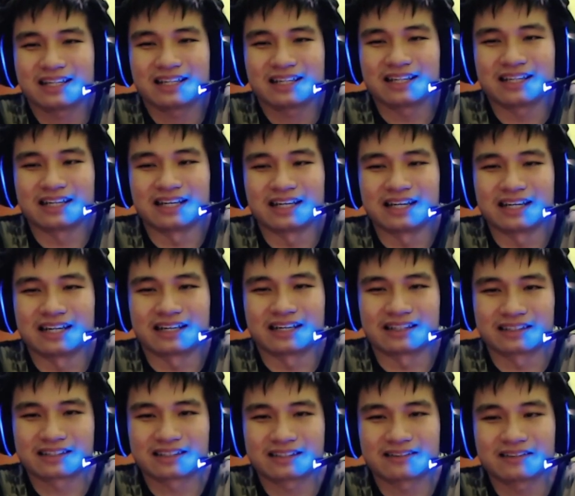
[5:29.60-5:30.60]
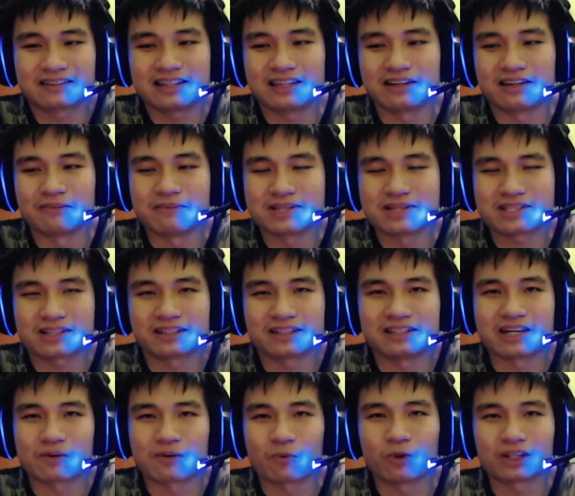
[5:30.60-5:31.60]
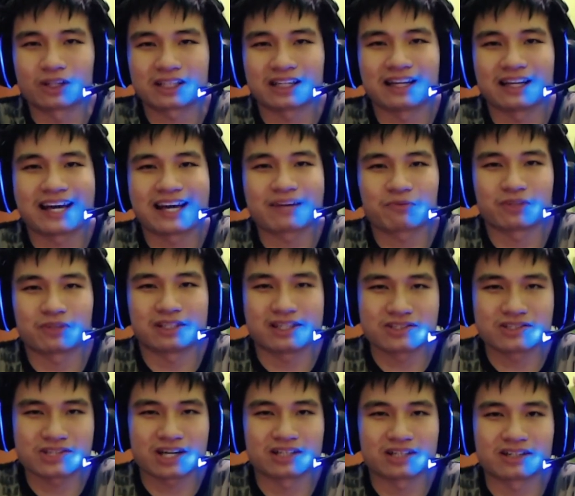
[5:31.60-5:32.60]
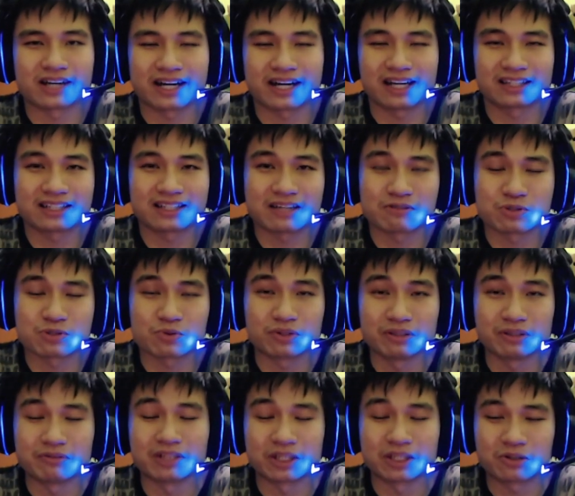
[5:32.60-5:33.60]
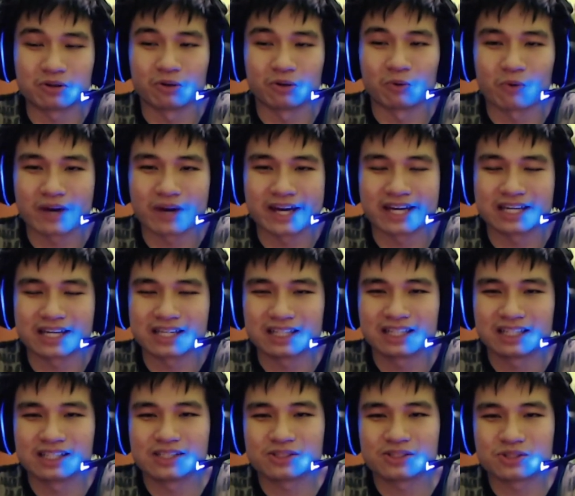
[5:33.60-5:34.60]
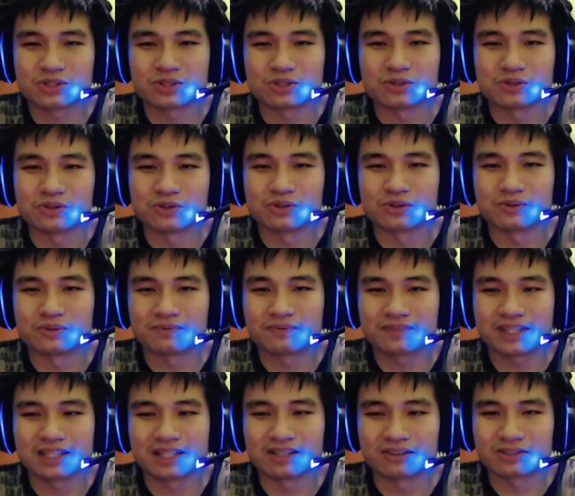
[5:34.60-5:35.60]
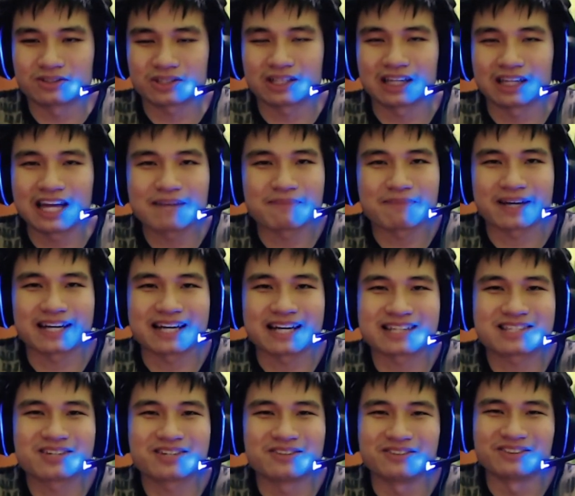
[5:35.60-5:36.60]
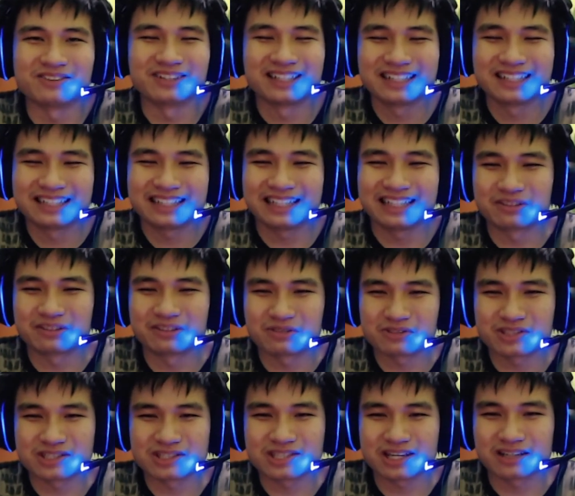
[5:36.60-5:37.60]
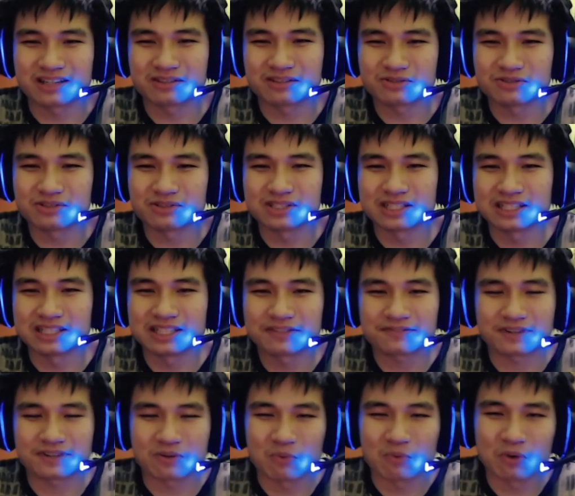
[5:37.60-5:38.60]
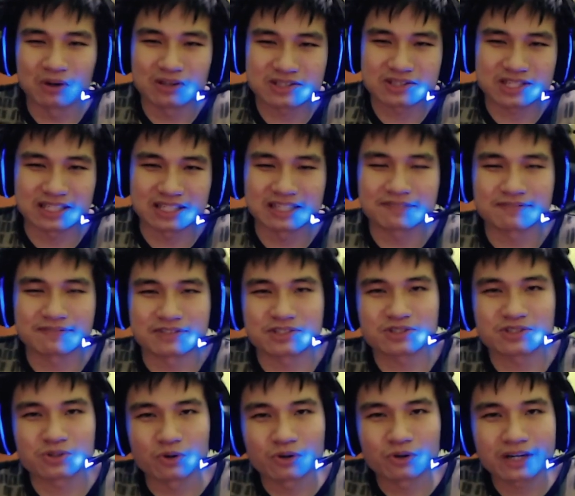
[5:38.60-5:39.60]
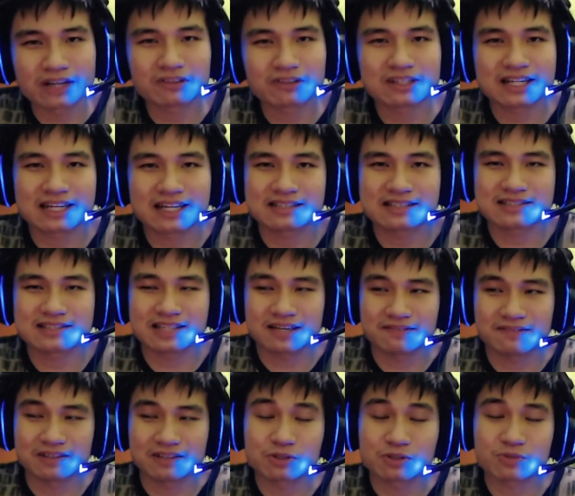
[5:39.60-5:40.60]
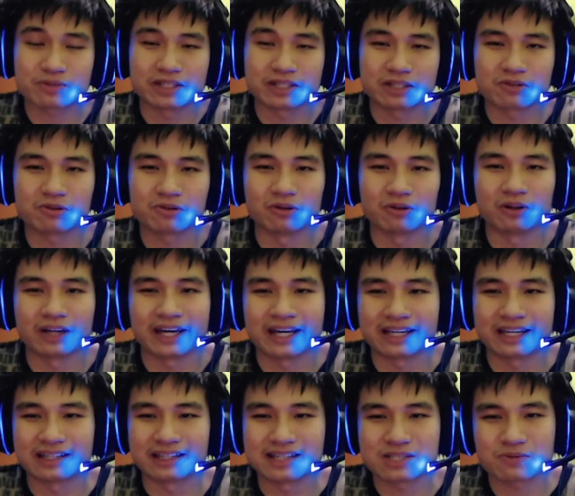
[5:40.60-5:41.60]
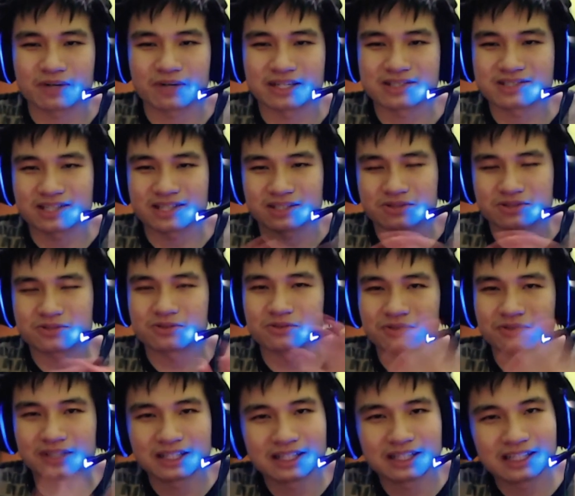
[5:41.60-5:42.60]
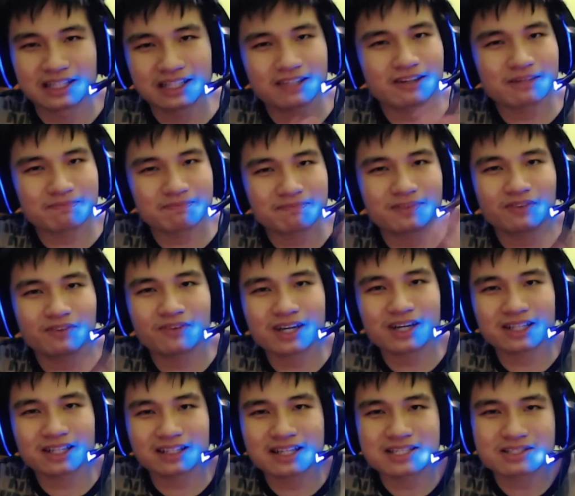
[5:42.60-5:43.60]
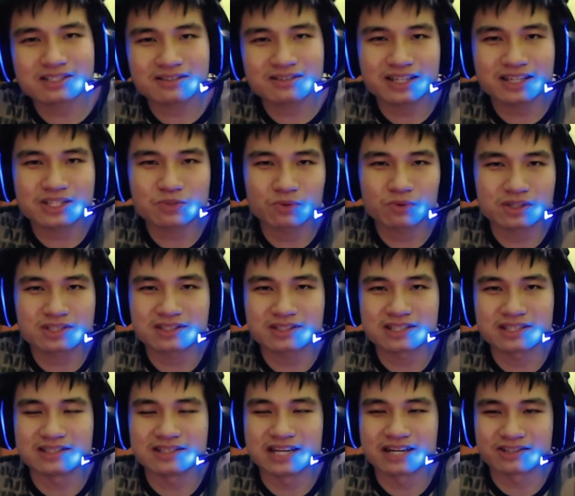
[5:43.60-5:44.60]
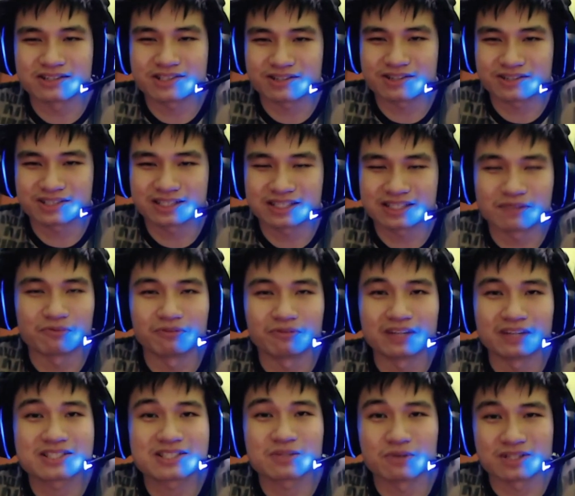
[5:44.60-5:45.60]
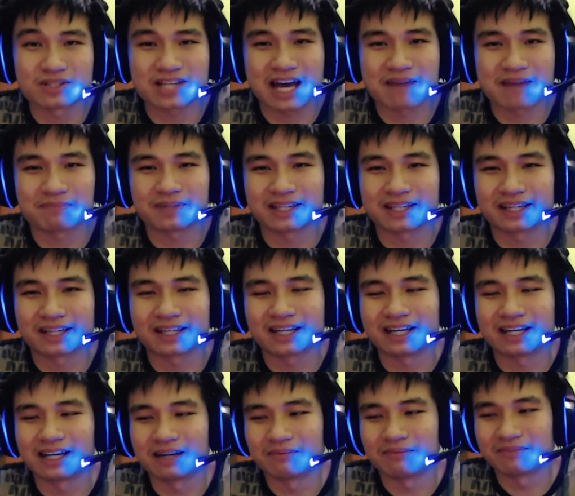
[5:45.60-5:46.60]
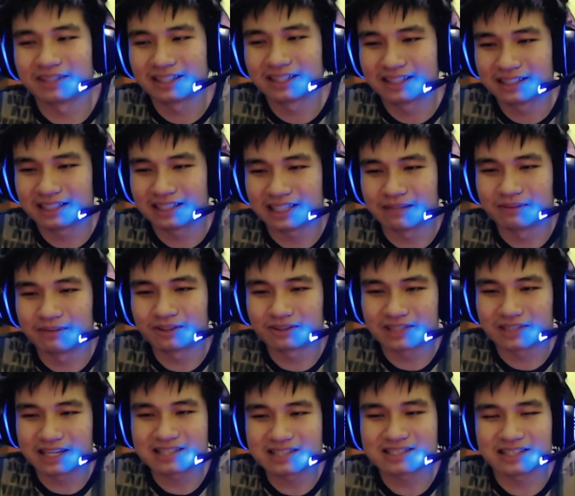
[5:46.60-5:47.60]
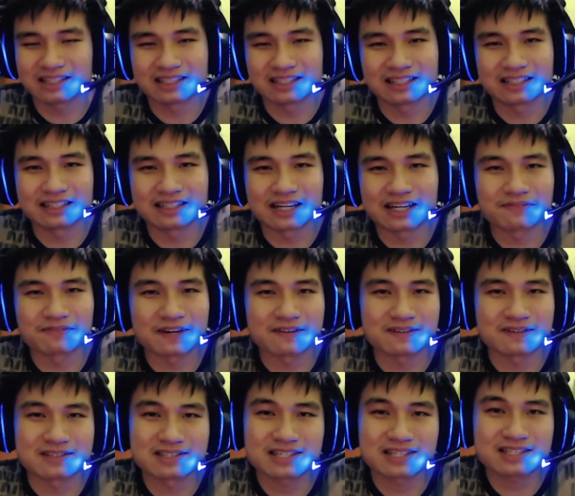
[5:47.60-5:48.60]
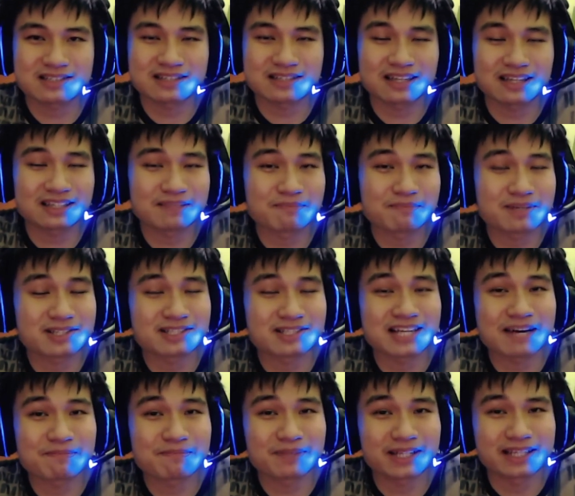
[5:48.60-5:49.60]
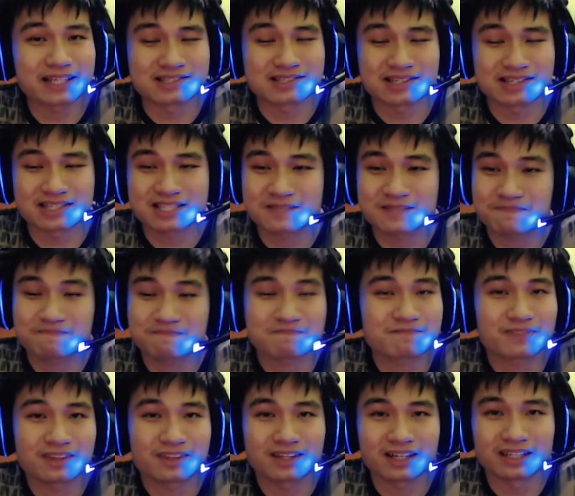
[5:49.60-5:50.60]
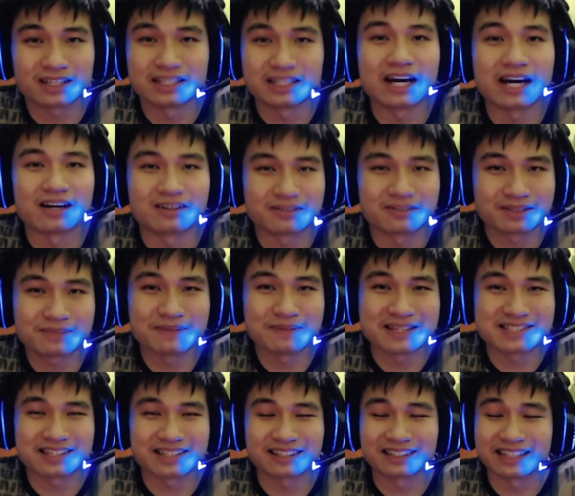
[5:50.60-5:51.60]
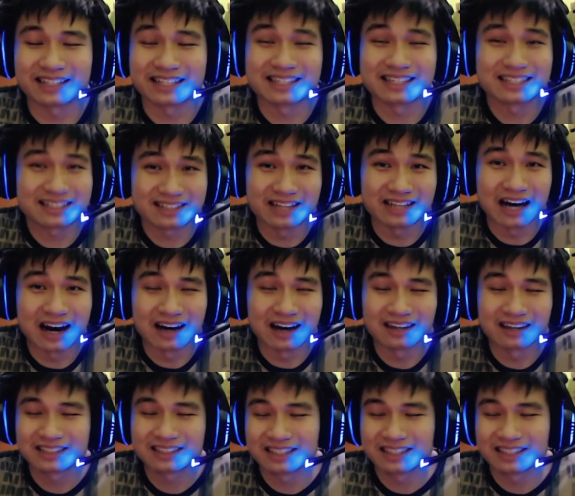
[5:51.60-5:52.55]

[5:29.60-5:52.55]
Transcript: uh, you know, basically their world collide with each other, and I think that was a really, really cool way to, you know, to collab, I guess, to introduce each other to the different worlds and different story and all that kind of stuff. That was really cool, and that's why I decided to, you know, right, let's let's watch this Dare series and then let's see what's happening. Um, even though, yes, in Dare five and six, nothing much is happening. It's just a Dare, basically, duh.